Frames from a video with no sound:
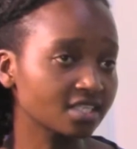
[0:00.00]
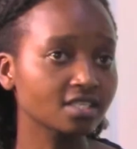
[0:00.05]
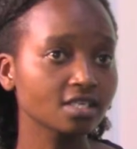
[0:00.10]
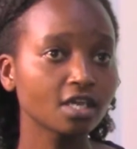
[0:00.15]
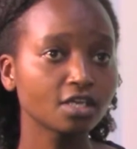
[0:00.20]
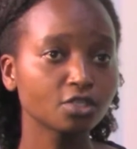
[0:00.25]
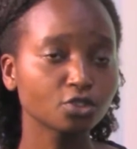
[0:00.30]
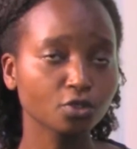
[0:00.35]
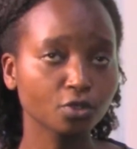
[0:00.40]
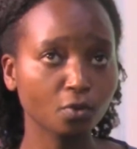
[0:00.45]
So
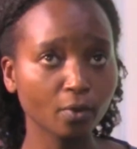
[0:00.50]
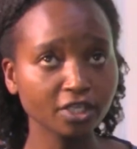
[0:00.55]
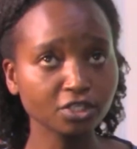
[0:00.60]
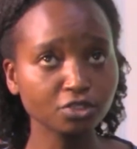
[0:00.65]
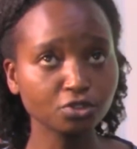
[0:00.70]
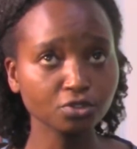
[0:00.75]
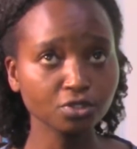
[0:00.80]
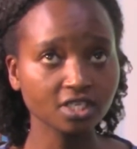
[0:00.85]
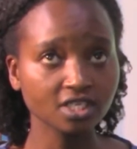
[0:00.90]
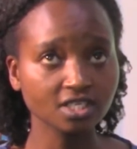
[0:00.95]
the question
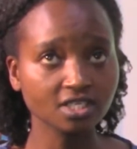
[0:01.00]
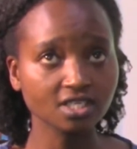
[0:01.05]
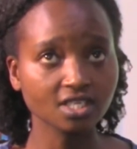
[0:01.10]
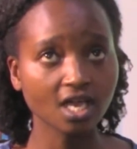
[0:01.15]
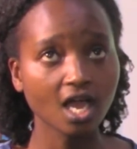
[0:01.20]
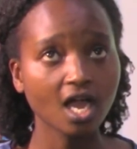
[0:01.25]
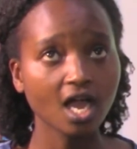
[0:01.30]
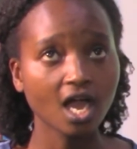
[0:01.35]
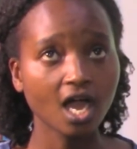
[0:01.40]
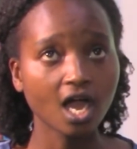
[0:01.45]
is,
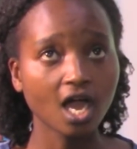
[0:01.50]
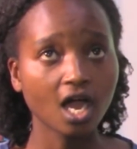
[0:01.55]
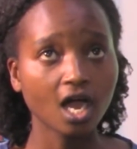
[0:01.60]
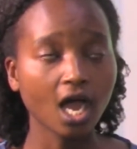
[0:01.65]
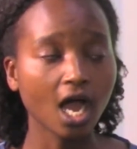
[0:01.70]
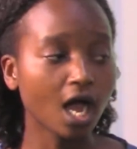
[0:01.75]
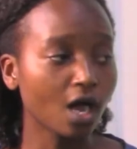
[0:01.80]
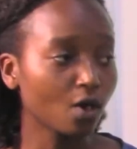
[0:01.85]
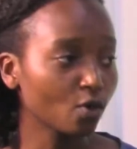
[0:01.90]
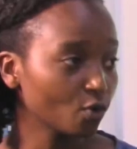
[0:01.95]

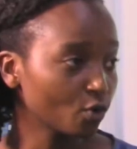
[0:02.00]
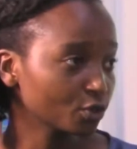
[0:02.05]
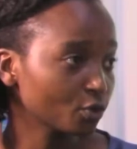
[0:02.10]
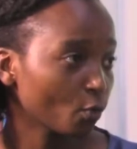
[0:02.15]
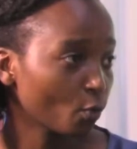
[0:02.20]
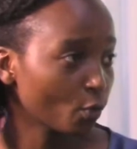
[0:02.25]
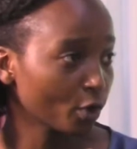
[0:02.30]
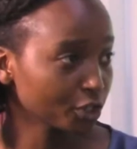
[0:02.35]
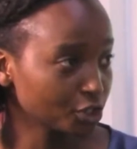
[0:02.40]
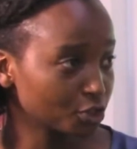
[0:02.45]
what
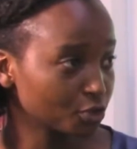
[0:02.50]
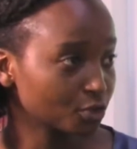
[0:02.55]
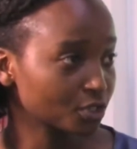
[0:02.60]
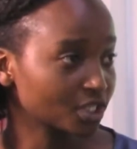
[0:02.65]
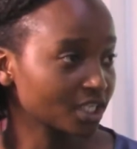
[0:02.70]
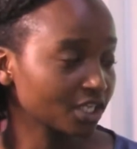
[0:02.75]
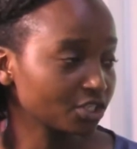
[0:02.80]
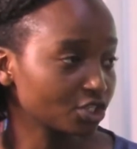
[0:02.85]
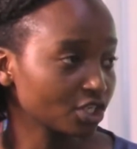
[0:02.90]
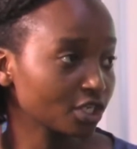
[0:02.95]
do you
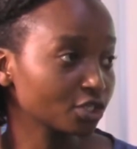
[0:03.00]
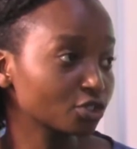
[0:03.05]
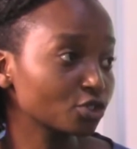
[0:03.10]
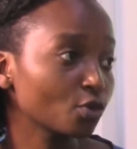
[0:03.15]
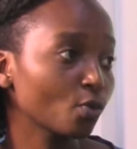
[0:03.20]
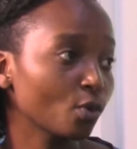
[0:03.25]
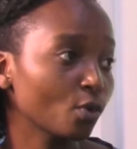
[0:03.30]
suggest, or what